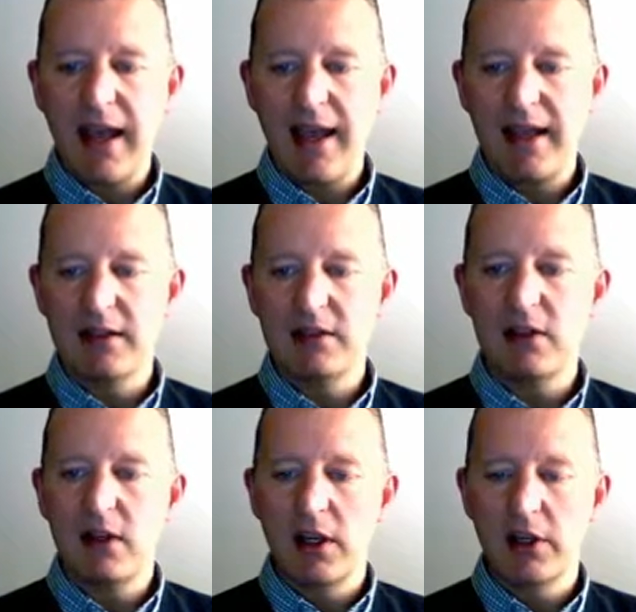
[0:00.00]

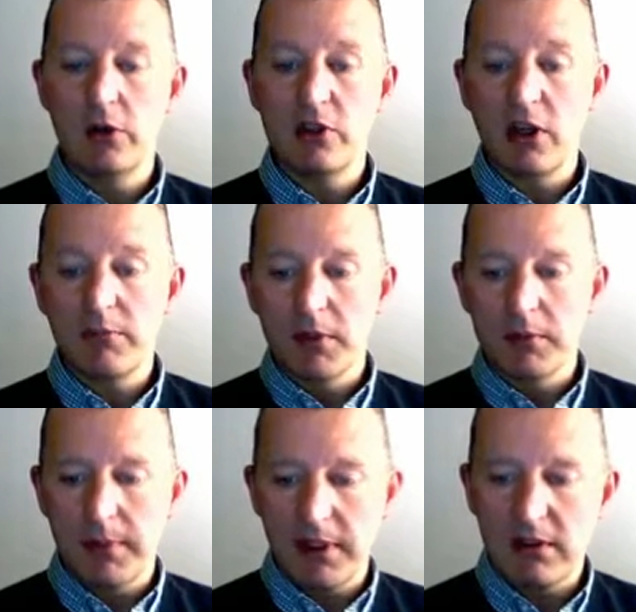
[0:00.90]
and a huge
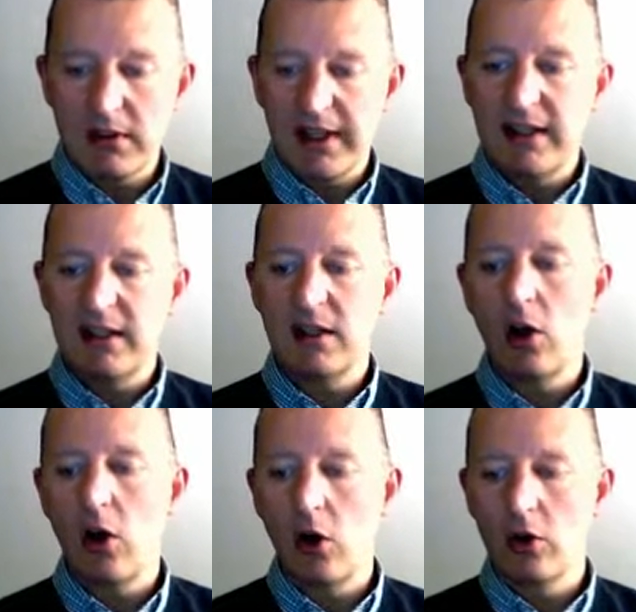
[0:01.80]
government
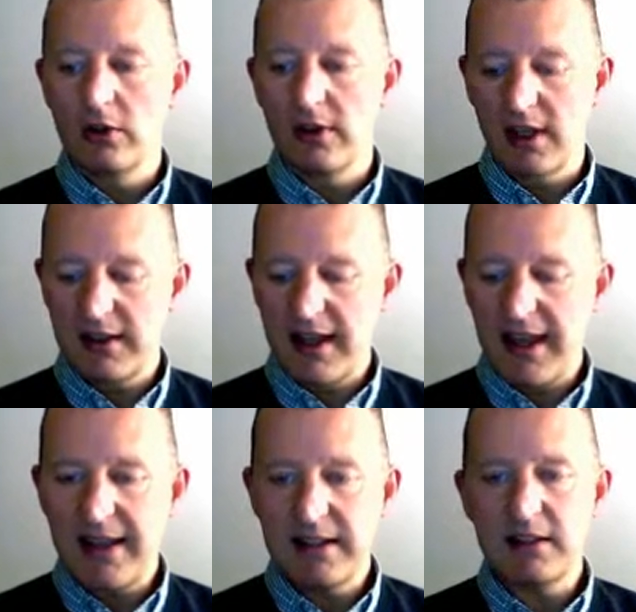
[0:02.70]
building on the
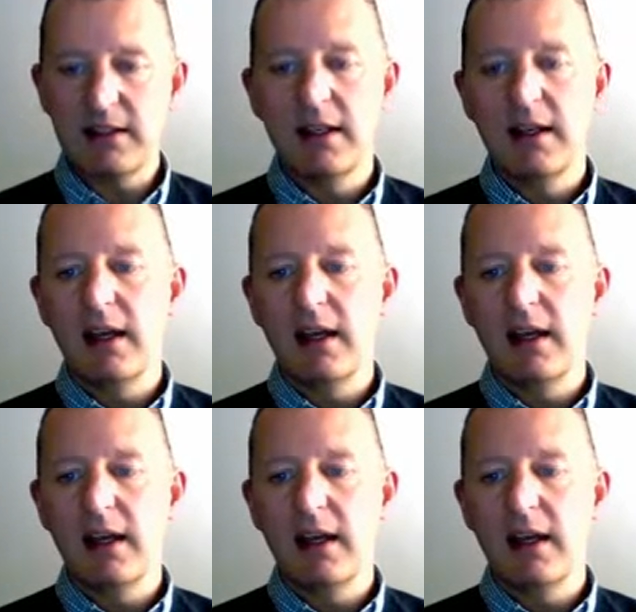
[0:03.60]
other hand.